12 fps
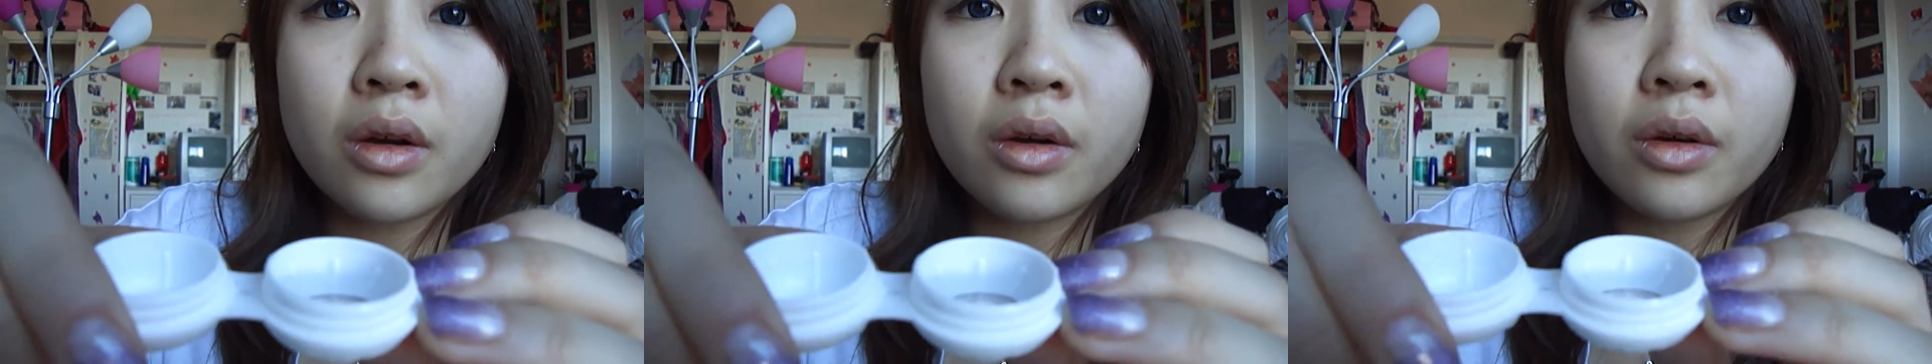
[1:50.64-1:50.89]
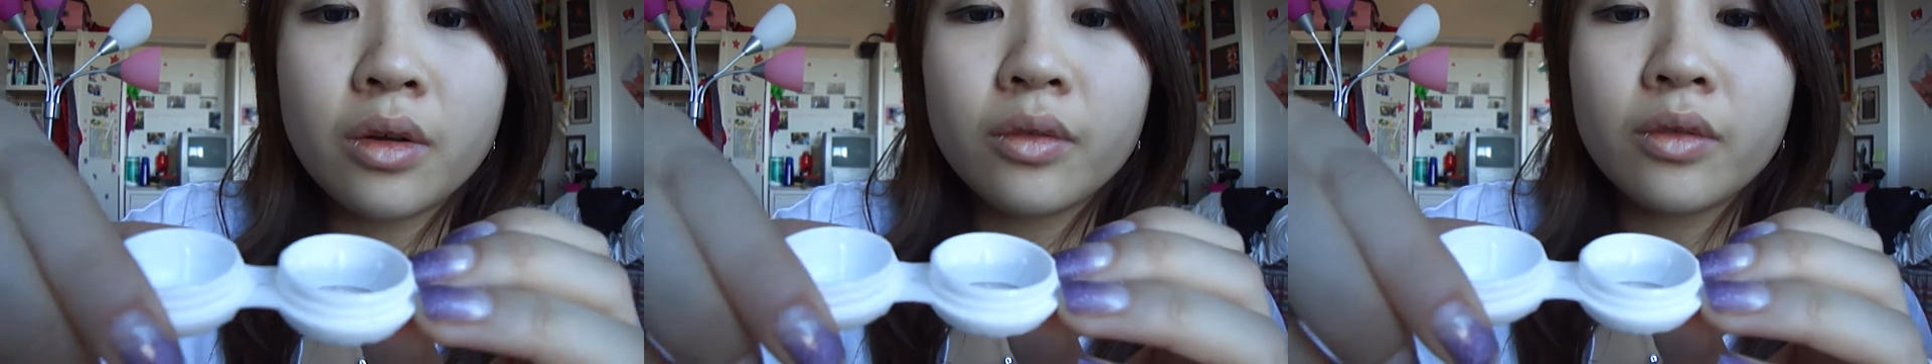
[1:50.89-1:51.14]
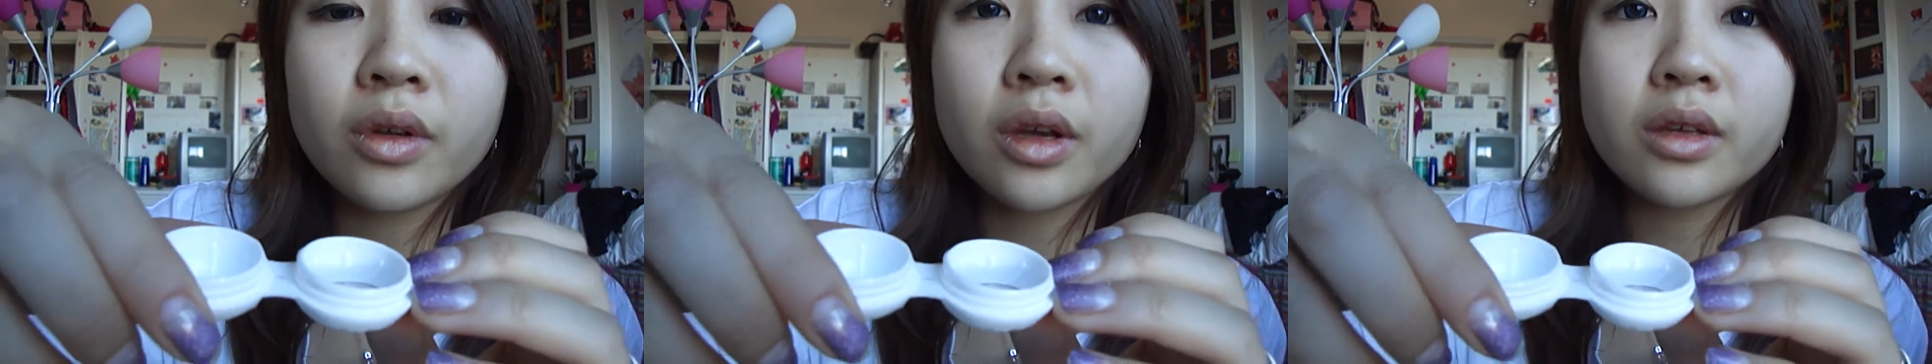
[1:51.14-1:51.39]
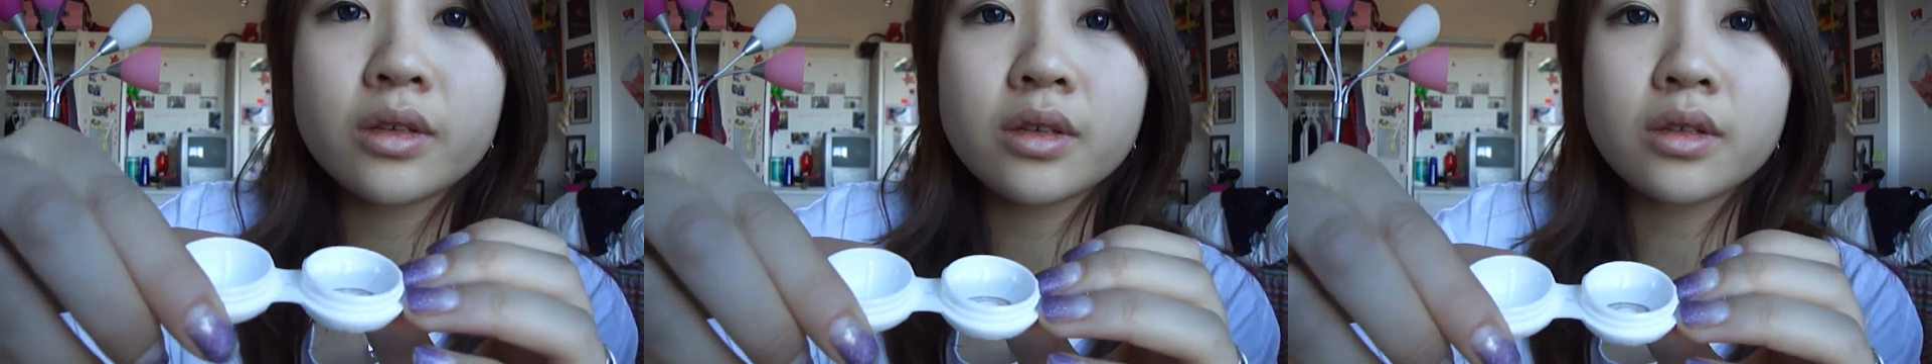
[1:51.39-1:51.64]
I don't know if you
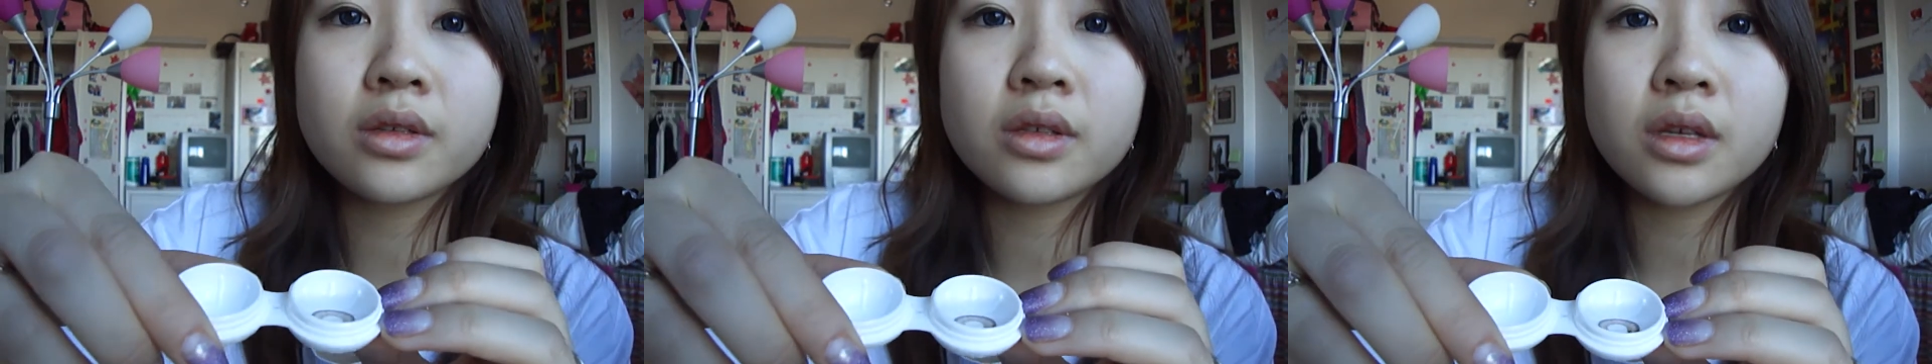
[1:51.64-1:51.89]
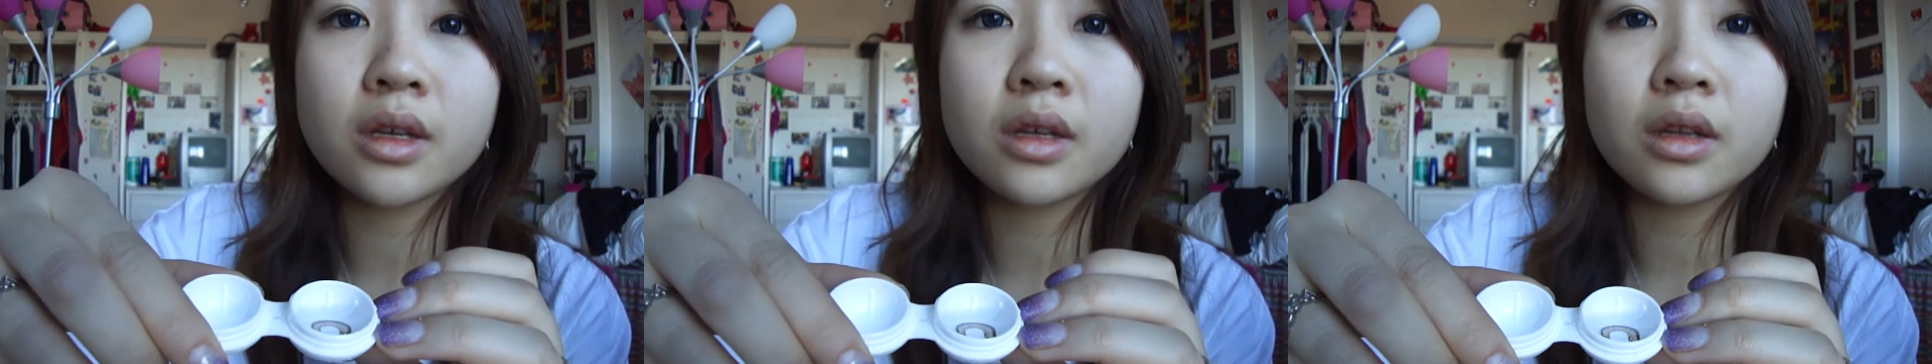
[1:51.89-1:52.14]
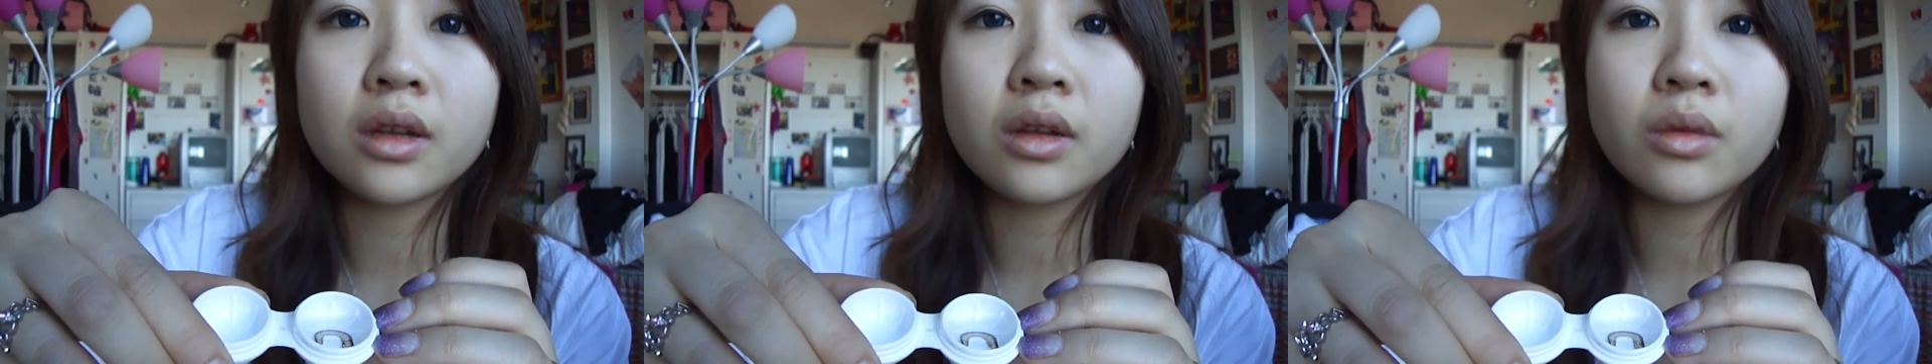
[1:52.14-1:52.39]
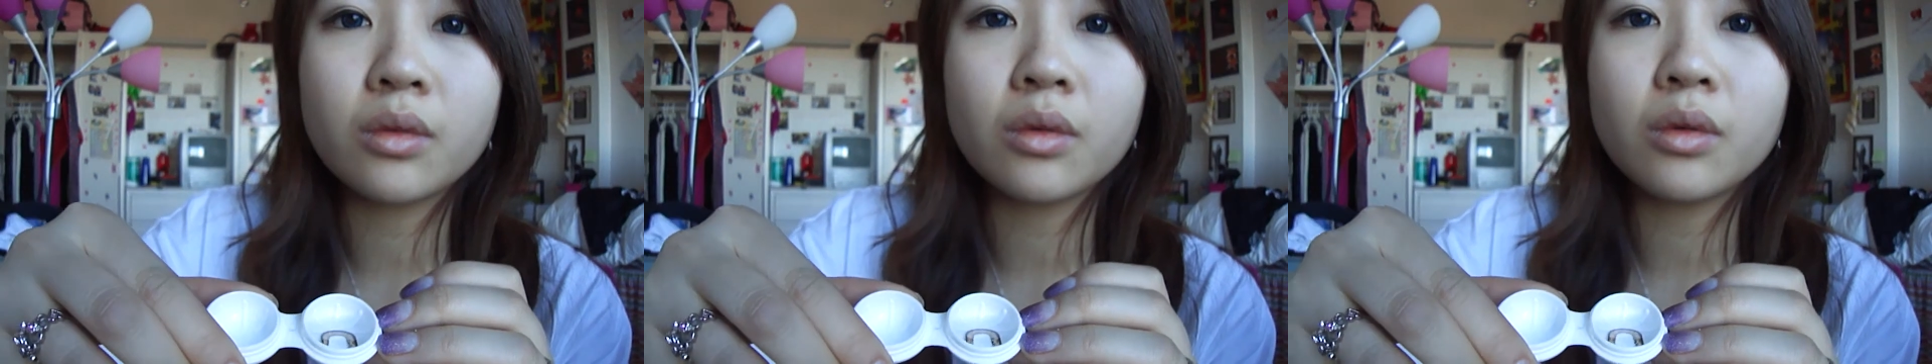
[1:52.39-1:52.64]
guys can see it.
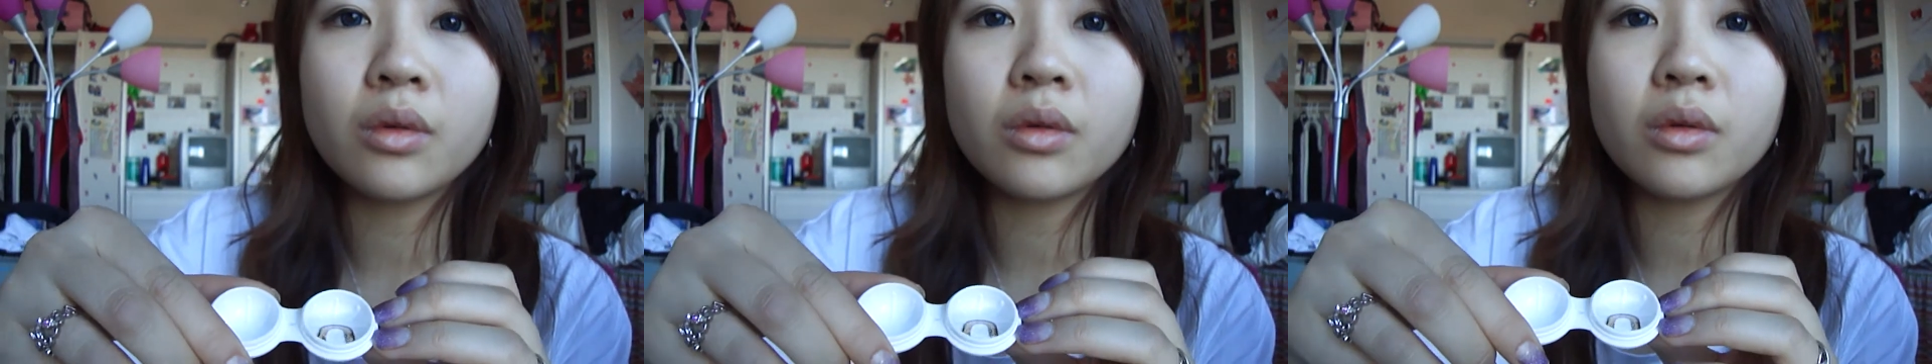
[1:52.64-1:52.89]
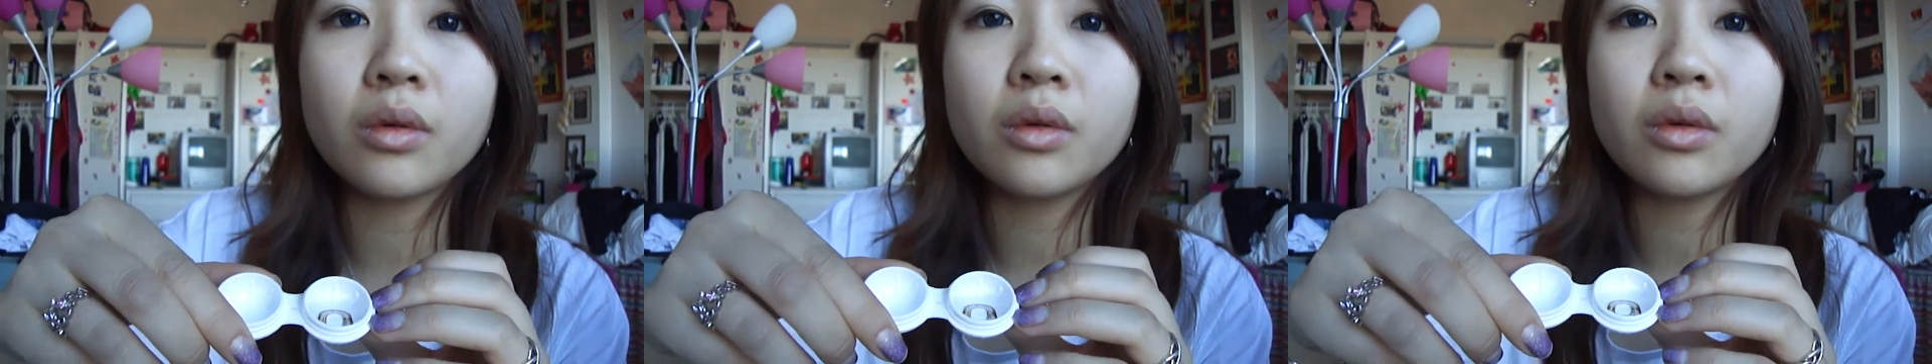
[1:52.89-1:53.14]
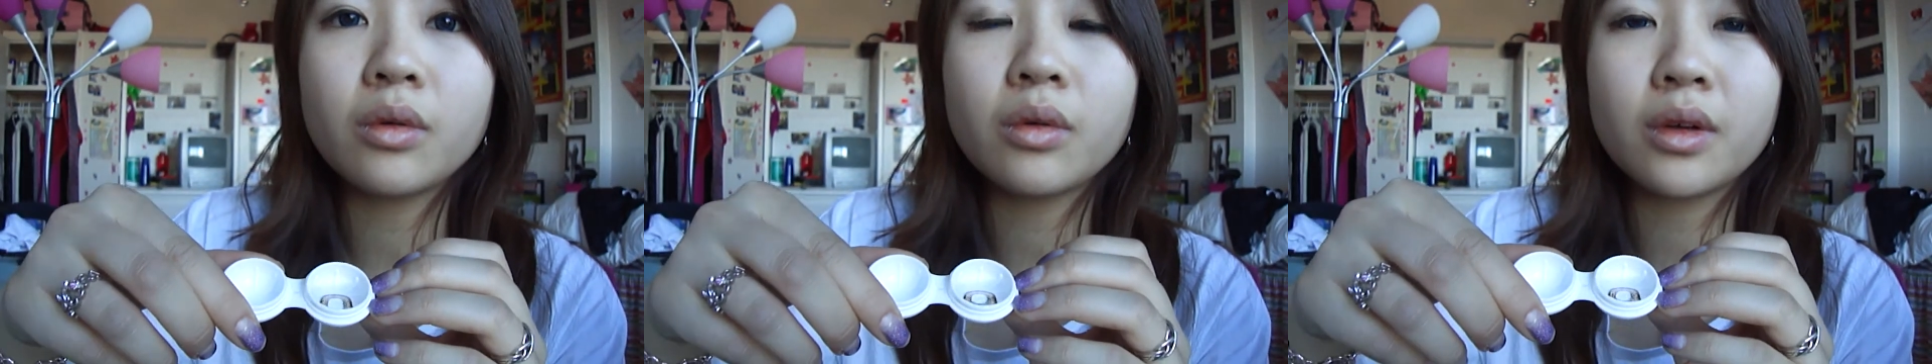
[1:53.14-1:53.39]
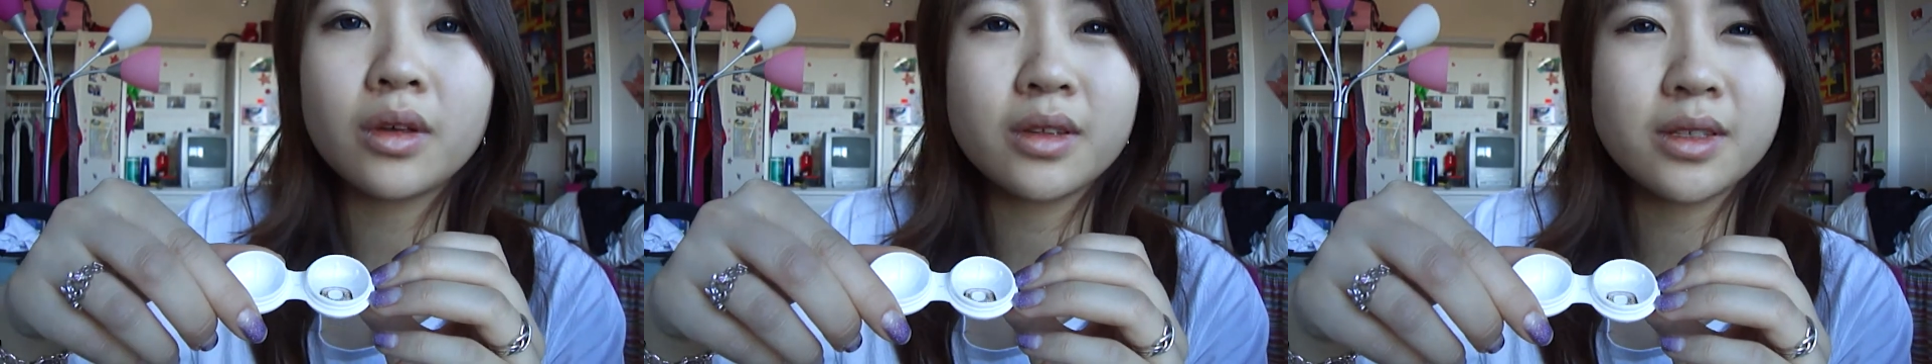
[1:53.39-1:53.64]
Woo-hoo.
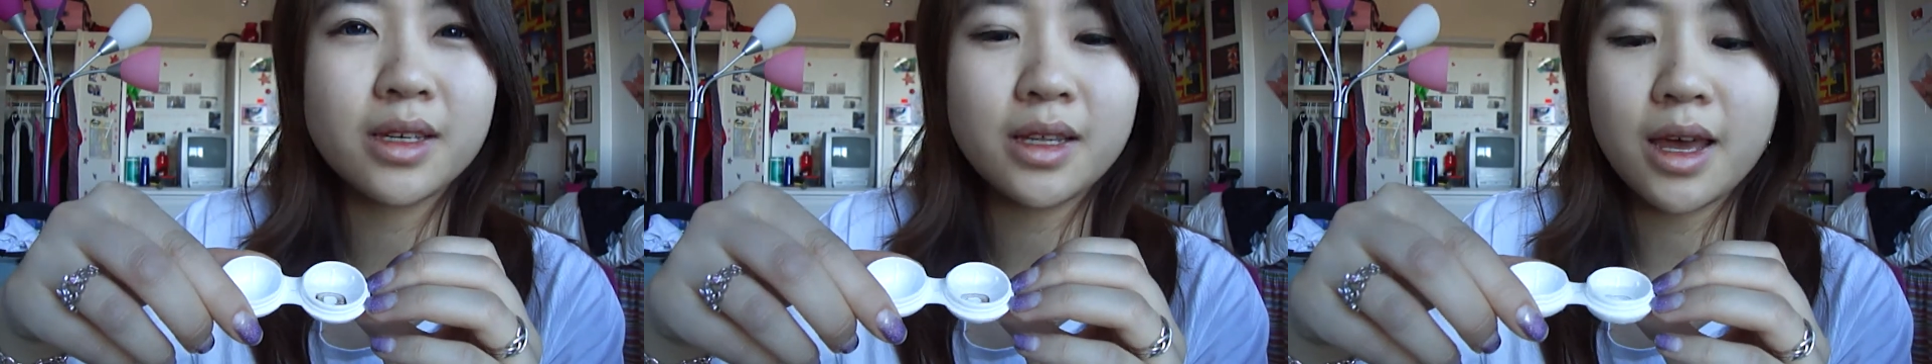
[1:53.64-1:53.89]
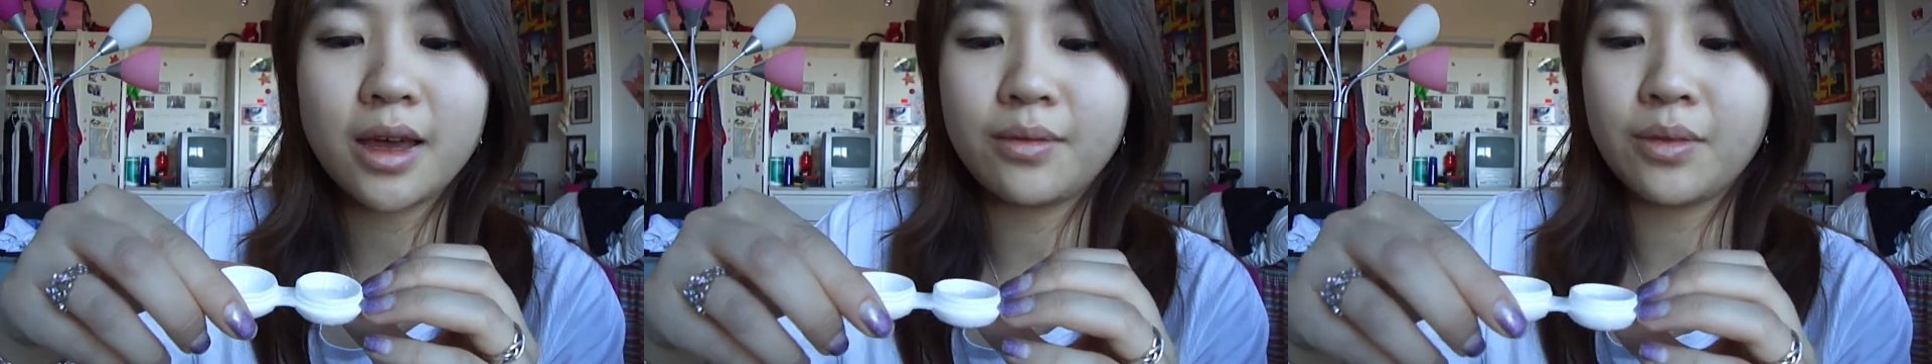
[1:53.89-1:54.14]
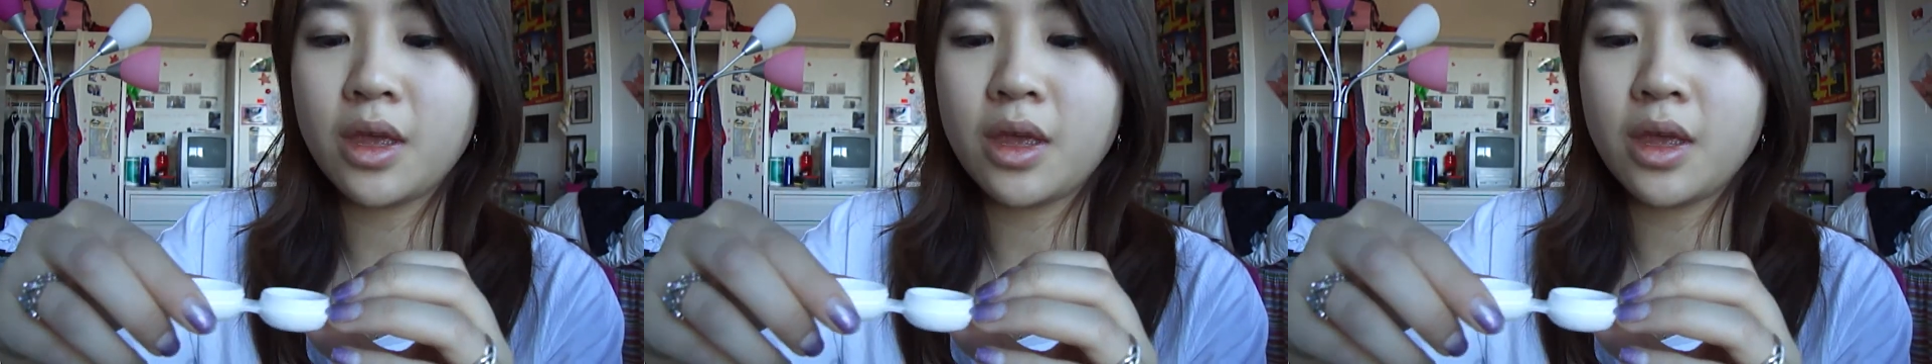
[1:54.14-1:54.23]
See that?